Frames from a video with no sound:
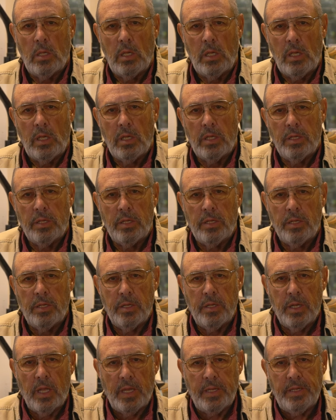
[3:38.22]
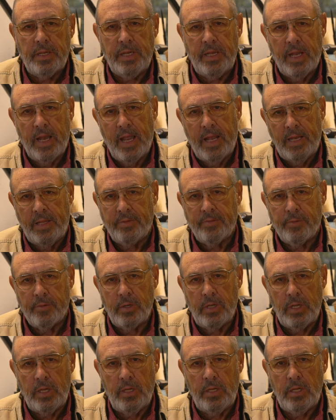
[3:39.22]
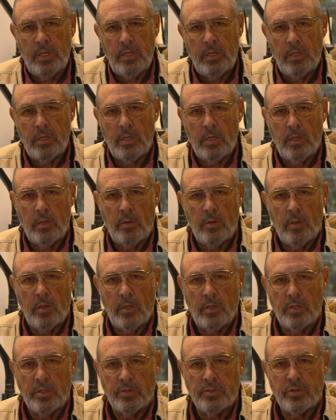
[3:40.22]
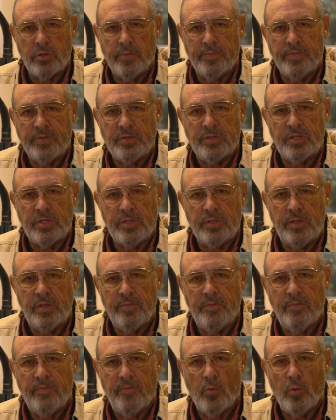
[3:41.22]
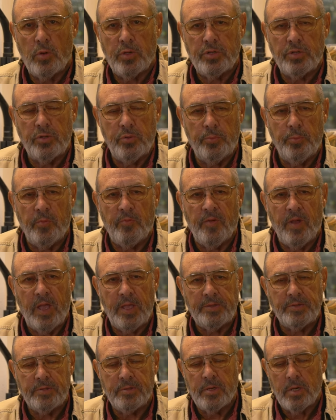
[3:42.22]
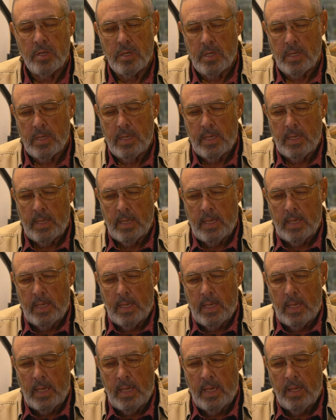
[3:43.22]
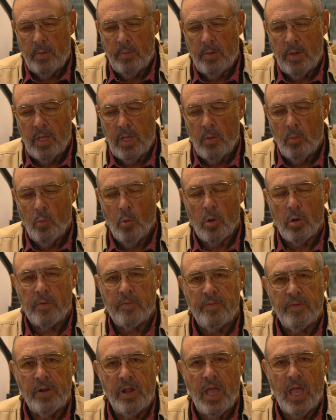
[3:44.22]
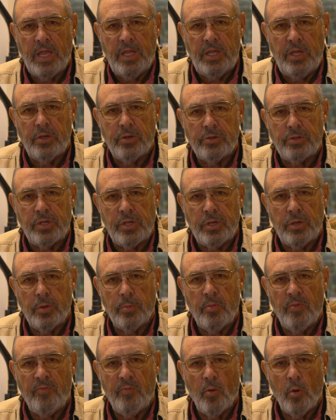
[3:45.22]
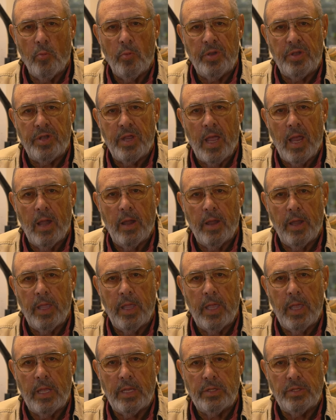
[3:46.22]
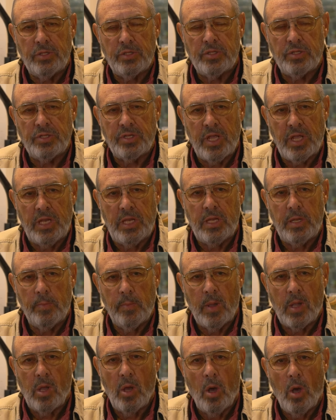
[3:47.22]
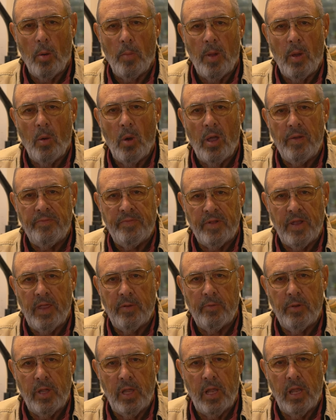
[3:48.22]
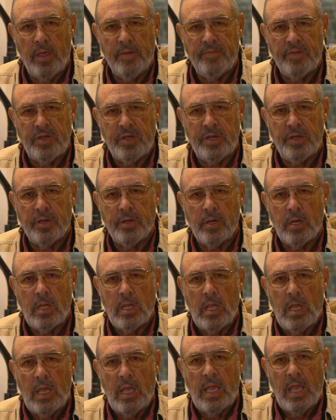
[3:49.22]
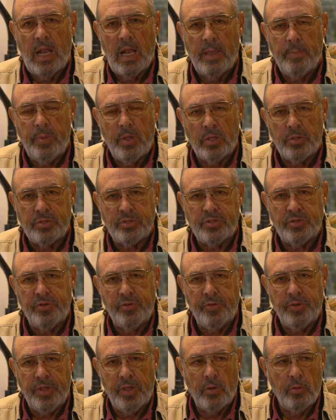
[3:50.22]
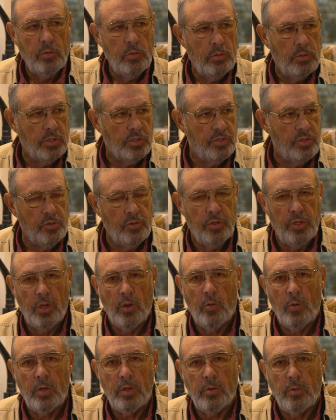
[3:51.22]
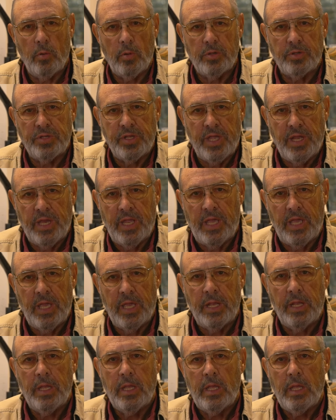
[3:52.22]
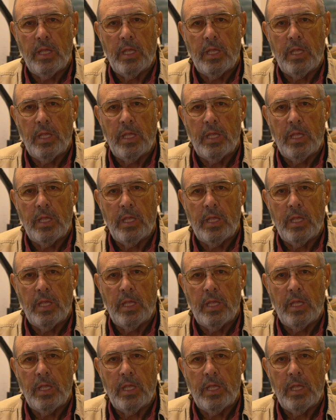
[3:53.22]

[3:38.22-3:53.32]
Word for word: in 1993 to serve as the forest supervisor and uh, worked for nine years here before retiring and just stayed in McCall. My wife and I really love it here. And I built a studio, the studio we're setting in.